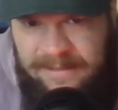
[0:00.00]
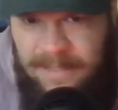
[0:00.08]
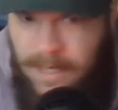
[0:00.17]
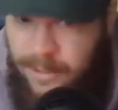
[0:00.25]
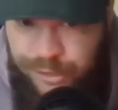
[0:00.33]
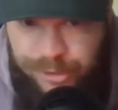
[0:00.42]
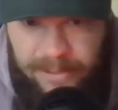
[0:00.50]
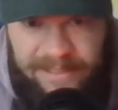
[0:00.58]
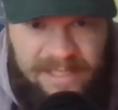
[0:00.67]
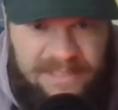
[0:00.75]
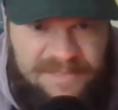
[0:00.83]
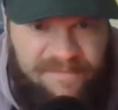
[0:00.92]
country
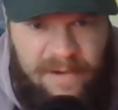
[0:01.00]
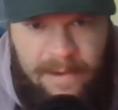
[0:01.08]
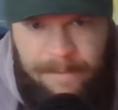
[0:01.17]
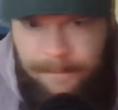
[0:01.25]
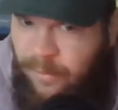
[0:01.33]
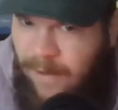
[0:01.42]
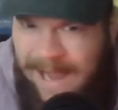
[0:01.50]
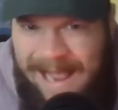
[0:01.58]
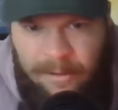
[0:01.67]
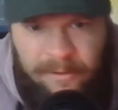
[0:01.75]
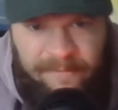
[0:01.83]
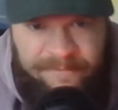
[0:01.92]
that's very
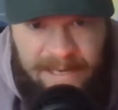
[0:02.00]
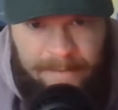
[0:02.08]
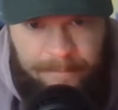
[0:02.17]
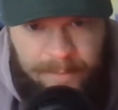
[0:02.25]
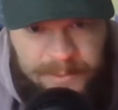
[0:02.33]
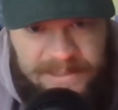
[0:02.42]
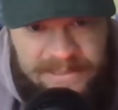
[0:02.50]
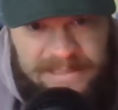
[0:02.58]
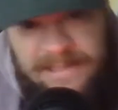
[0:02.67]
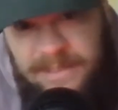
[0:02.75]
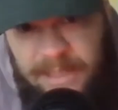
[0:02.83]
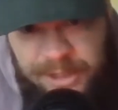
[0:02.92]
proud of Kambosas,
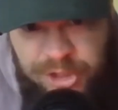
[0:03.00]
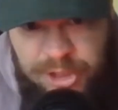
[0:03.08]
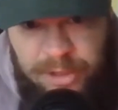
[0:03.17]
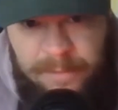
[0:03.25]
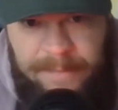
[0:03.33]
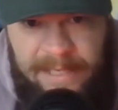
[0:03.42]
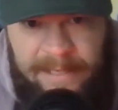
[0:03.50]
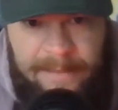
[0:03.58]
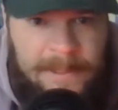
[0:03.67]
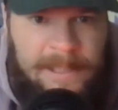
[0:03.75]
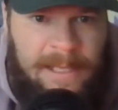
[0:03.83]
as they should be,